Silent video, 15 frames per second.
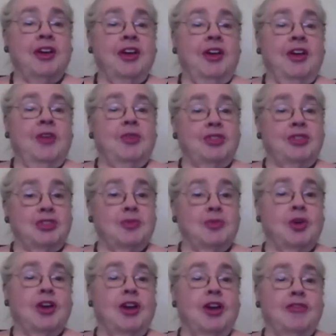which is
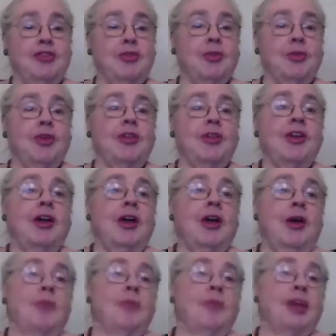more comfortable,
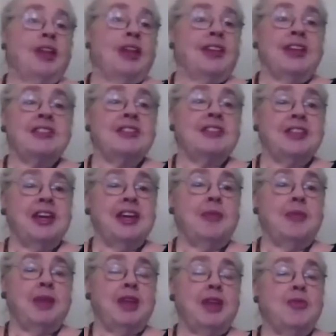but it doesn't take
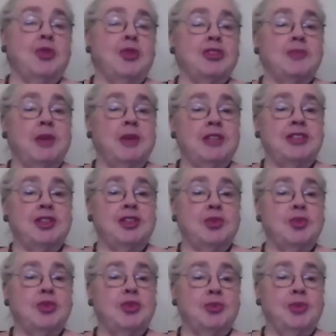up any more space in the
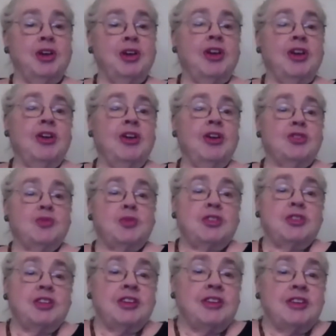room, which is
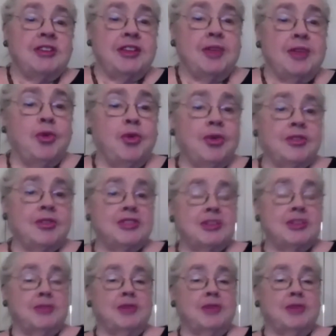particularly important to me